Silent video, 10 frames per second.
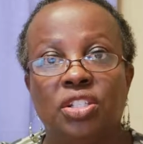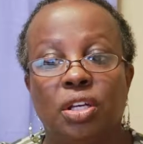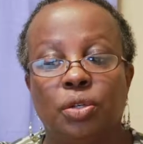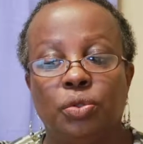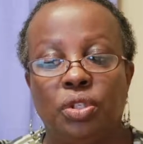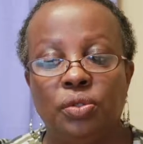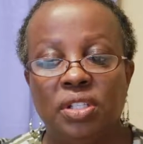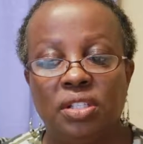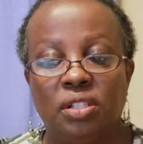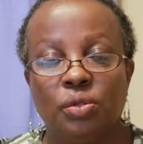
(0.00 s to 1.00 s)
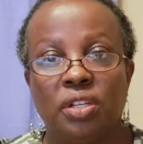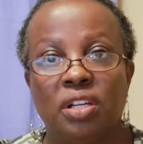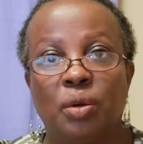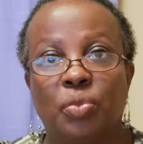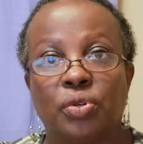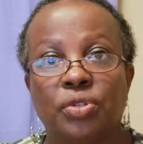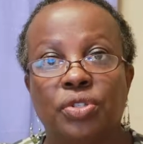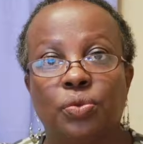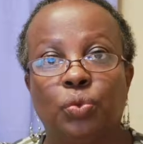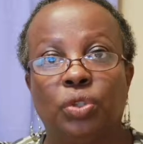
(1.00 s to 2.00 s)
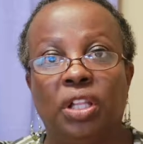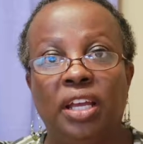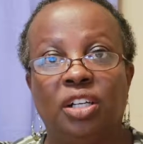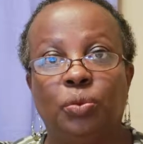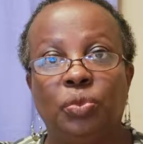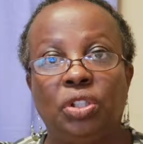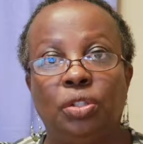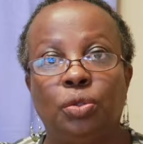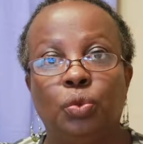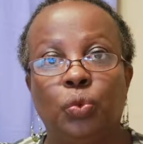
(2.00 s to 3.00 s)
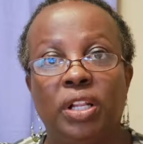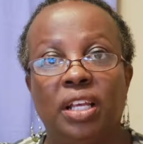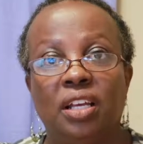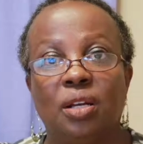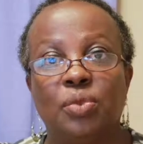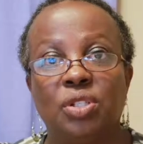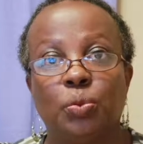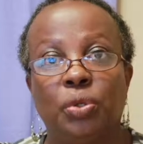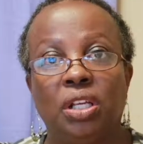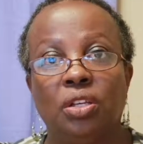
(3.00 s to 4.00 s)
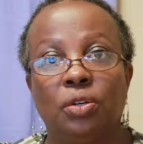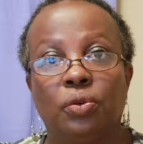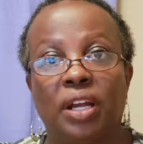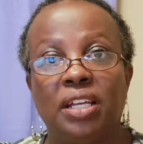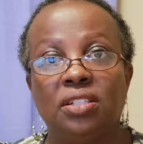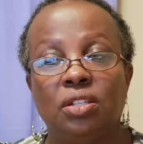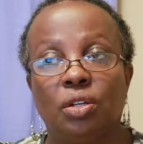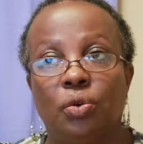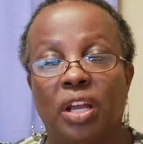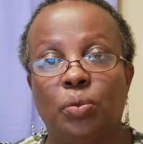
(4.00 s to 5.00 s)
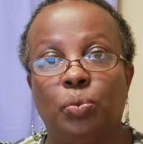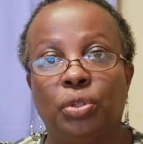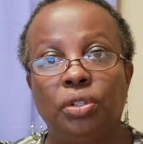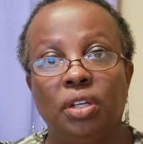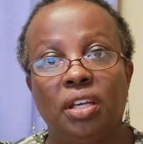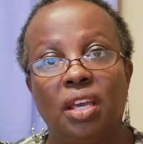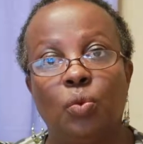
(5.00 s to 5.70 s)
So using student numbers will help you when it comes to putting your grades in your grade book.